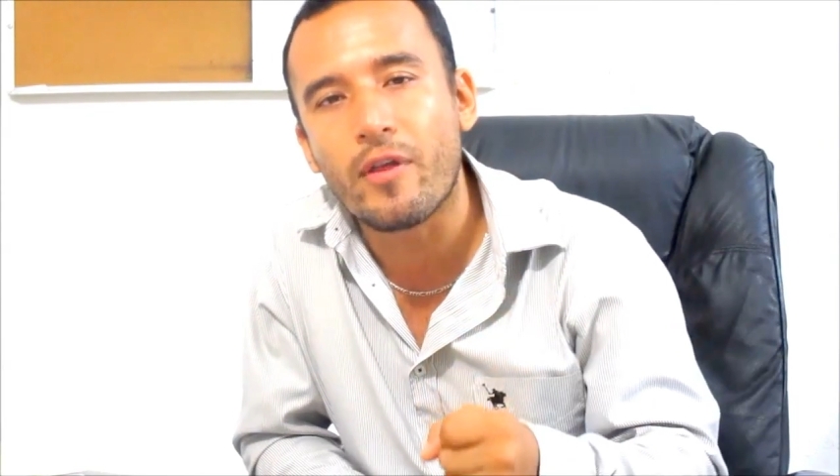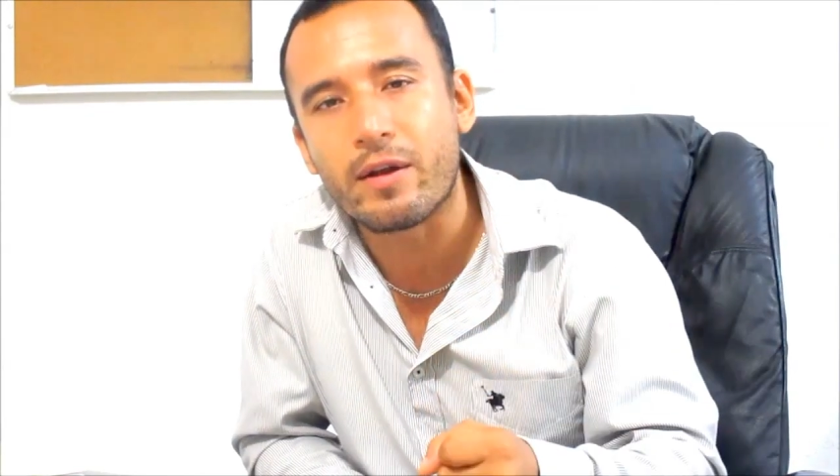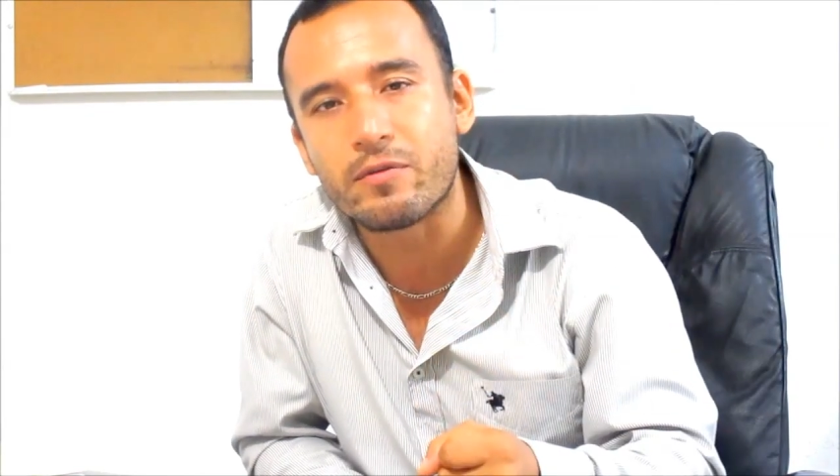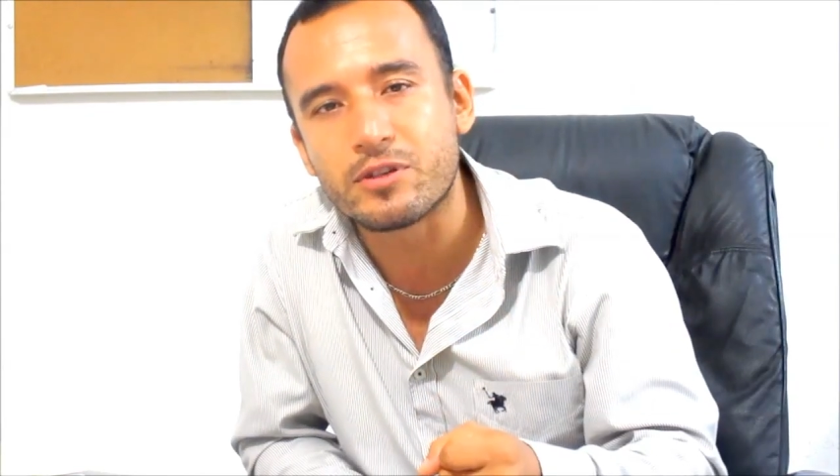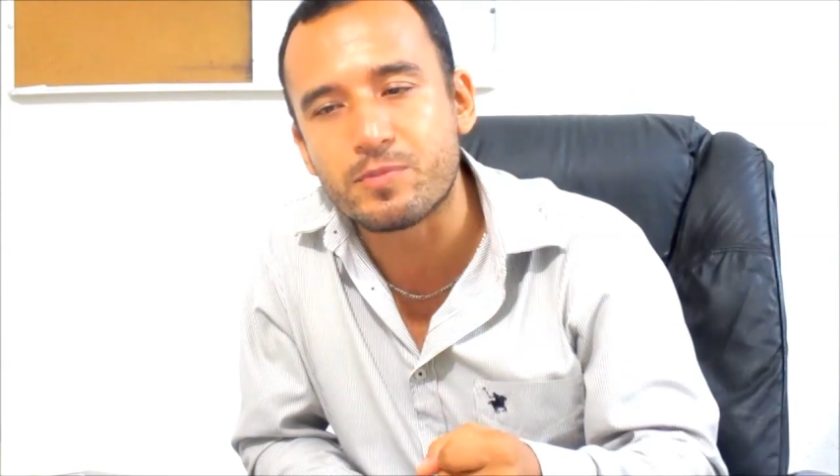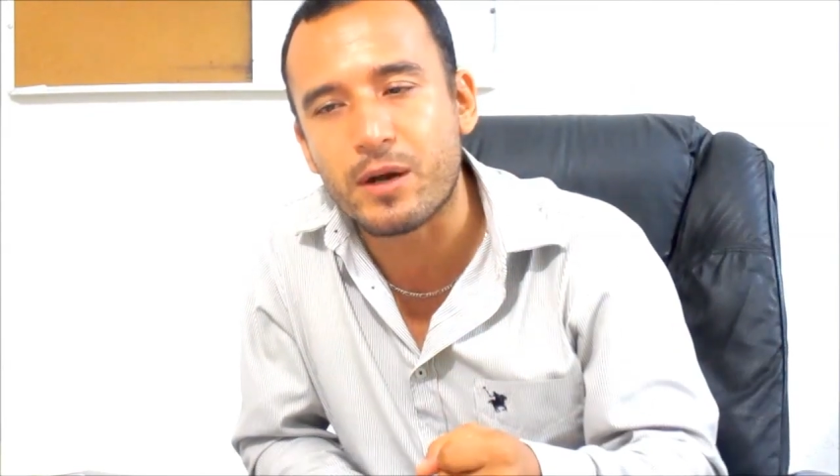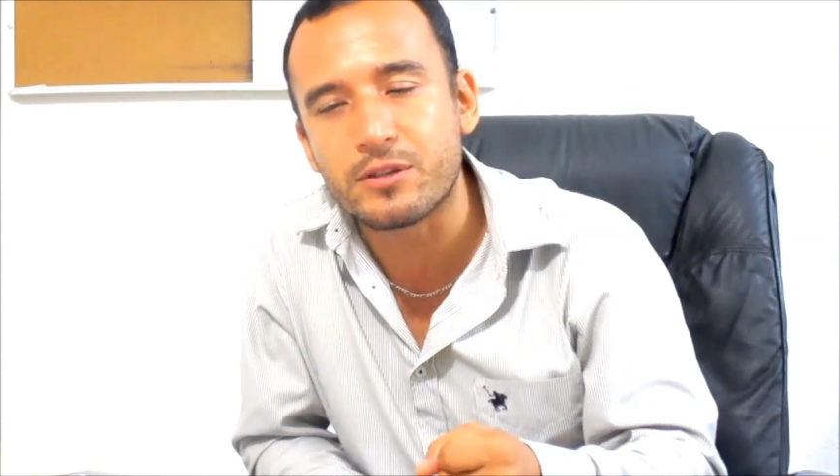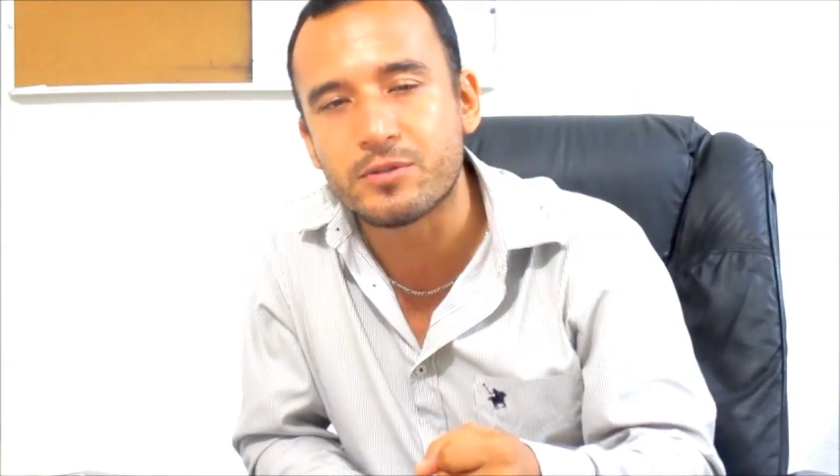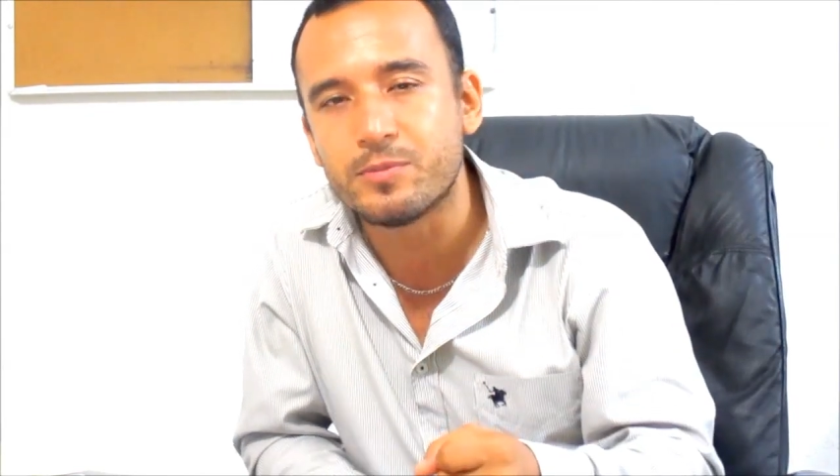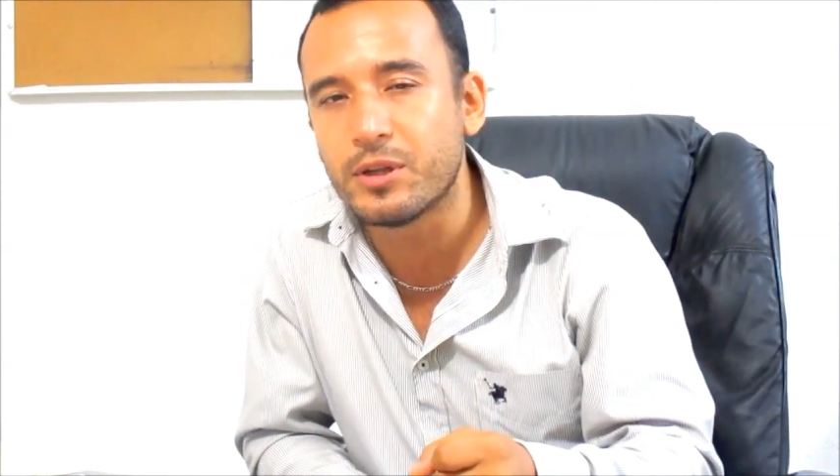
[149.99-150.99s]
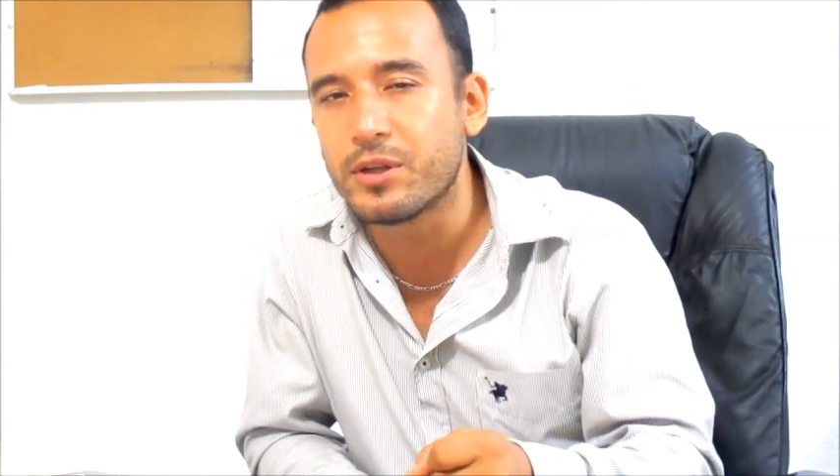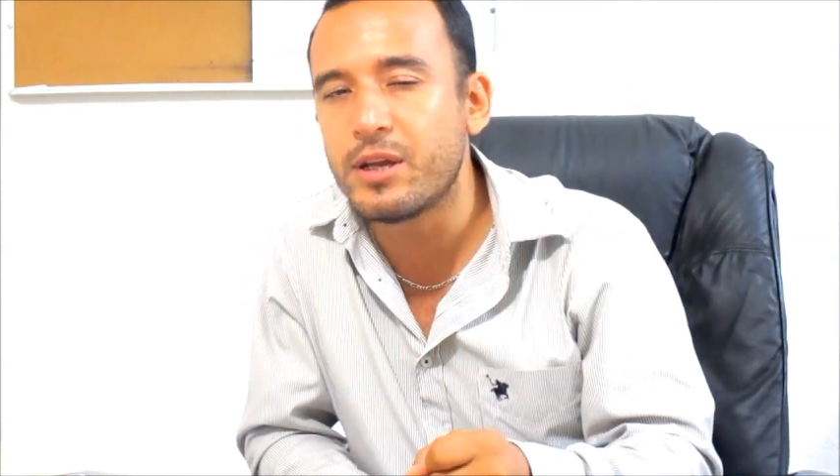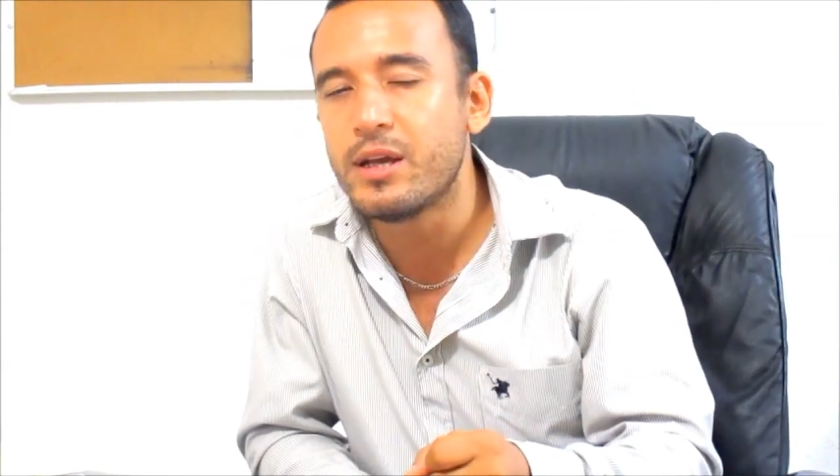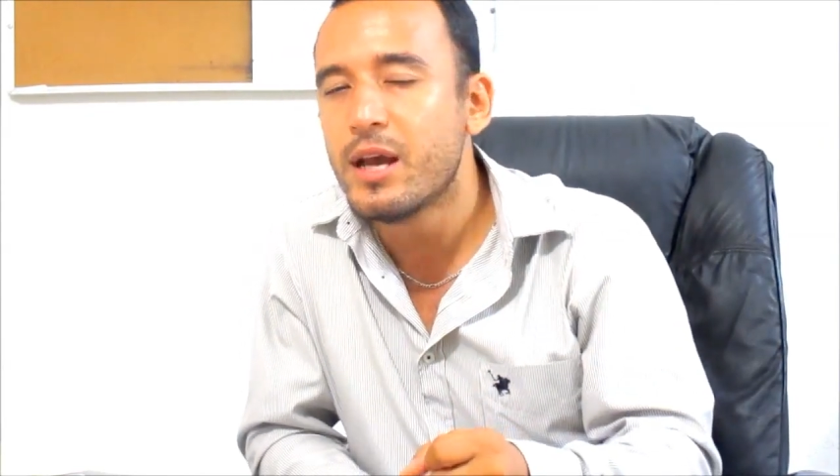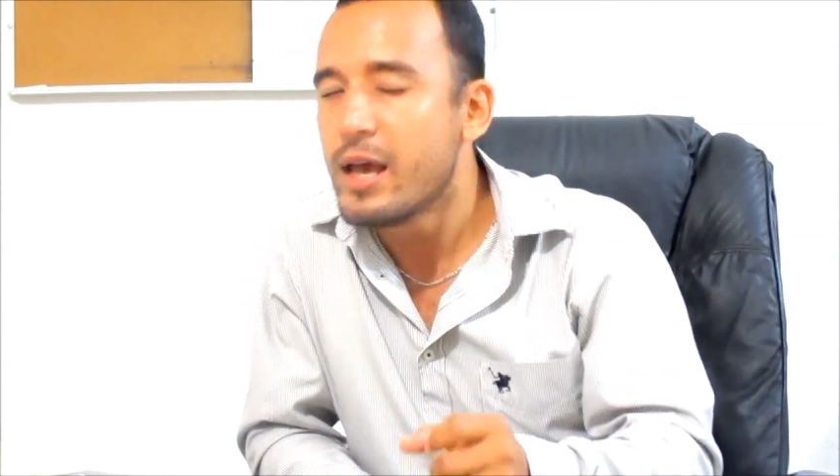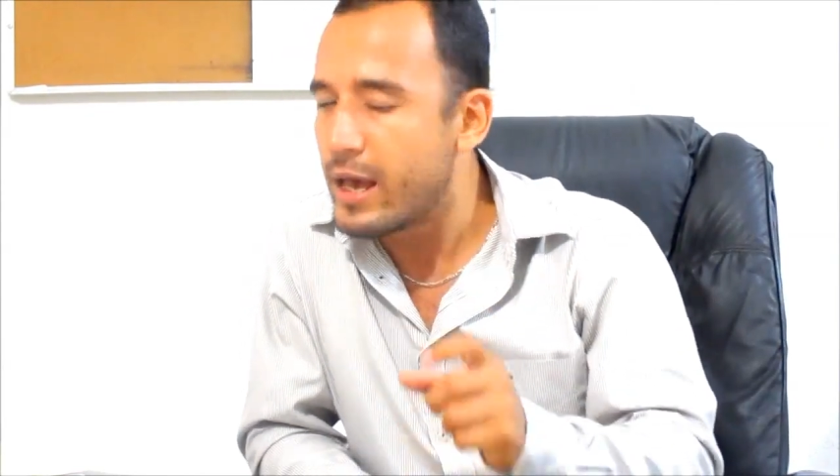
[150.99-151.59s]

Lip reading: that responsibility,